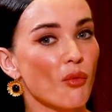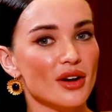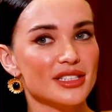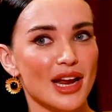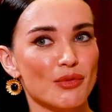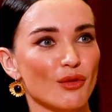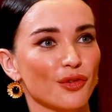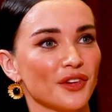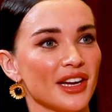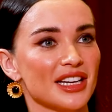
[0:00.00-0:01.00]
One day we
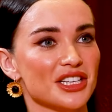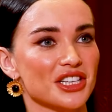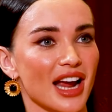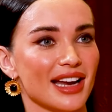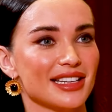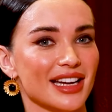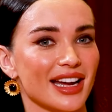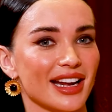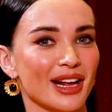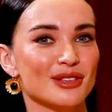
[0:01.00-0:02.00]
were finished, and
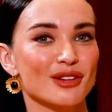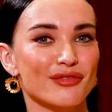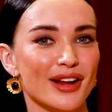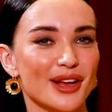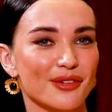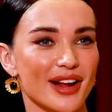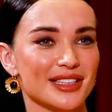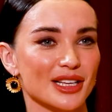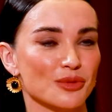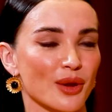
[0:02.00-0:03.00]
uh, it was a really
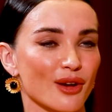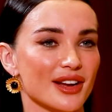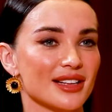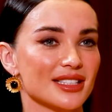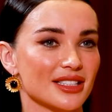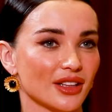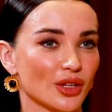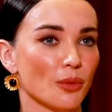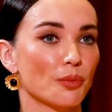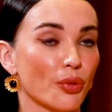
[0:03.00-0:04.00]
great experience to
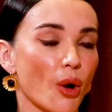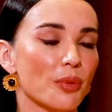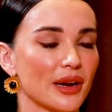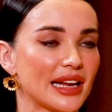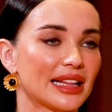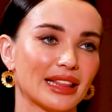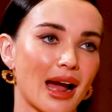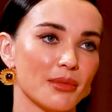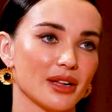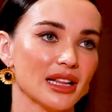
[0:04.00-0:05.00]
dub properly in
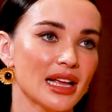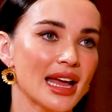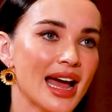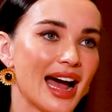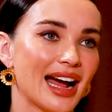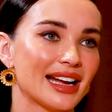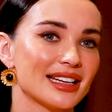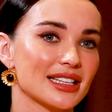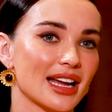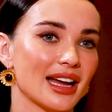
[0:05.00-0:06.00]
Tamil
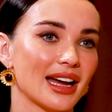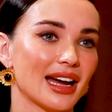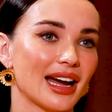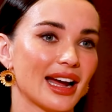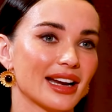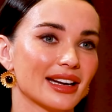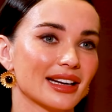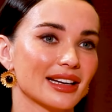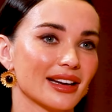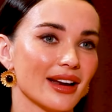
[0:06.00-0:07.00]
and uh,
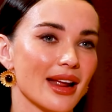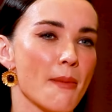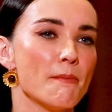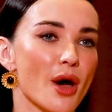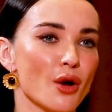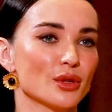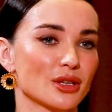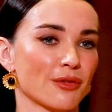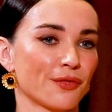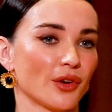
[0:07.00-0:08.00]
and
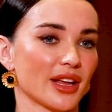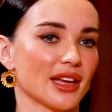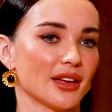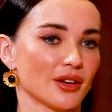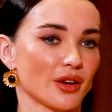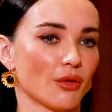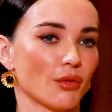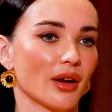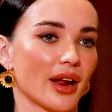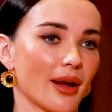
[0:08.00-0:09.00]
emote fully, you
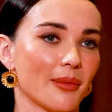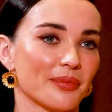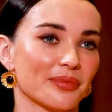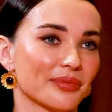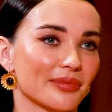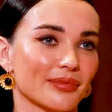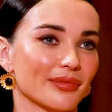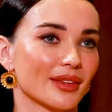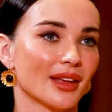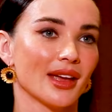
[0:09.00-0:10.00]
know, um,
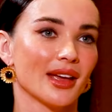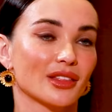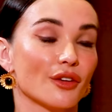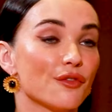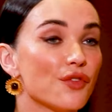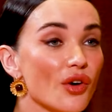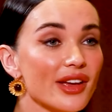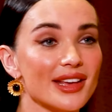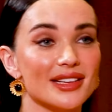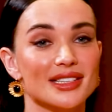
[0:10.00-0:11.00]
the
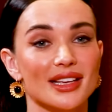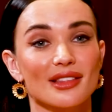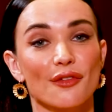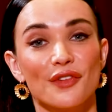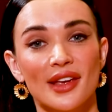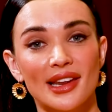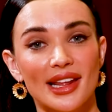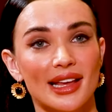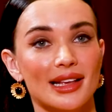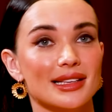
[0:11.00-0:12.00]
voice and the
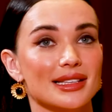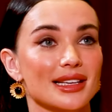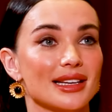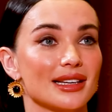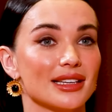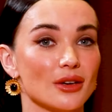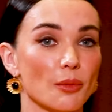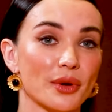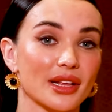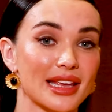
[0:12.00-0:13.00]
feelings and you
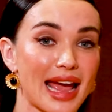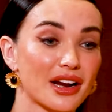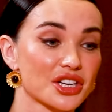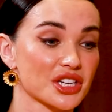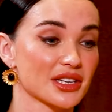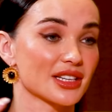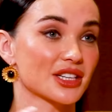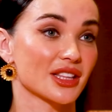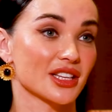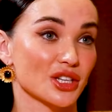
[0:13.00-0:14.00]
know putting the action
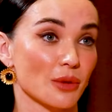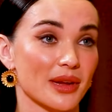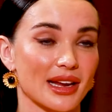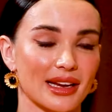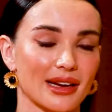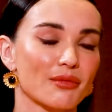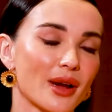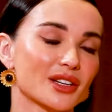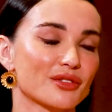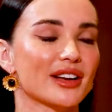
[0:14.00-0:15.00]
to the dubbing, and it
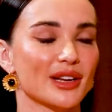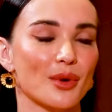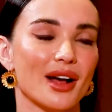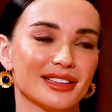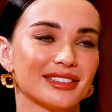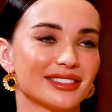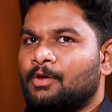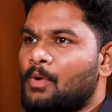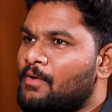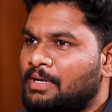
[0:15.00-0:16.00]
worked really well.
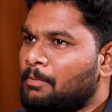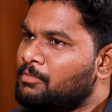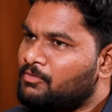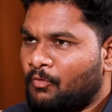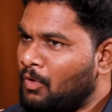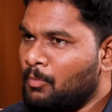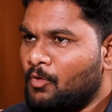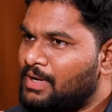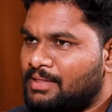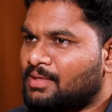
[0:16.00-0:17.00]
You have dubbed full
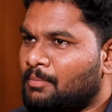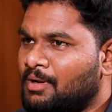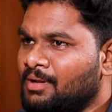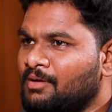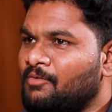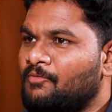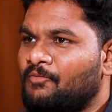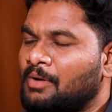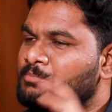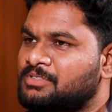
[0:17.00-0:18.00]
movie in Tamil. Yes.
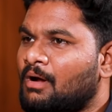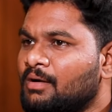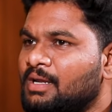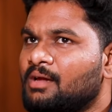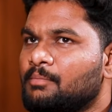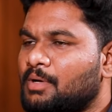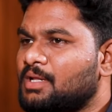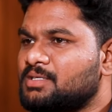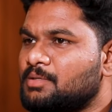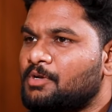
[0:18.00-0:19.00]
From starting
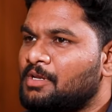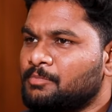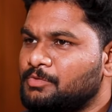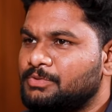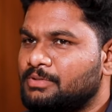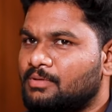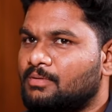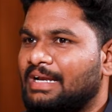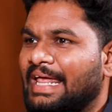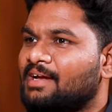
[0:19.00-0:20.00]
Madrasapattinam, you
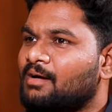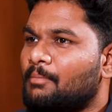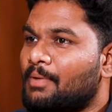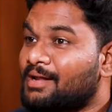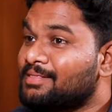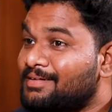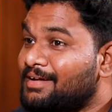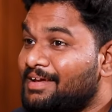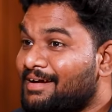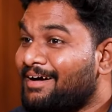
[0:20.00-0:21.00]
like
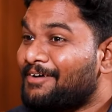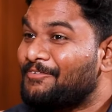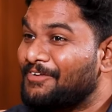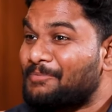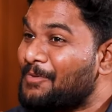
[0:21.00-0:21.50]
Marandatiya mm -hmm. from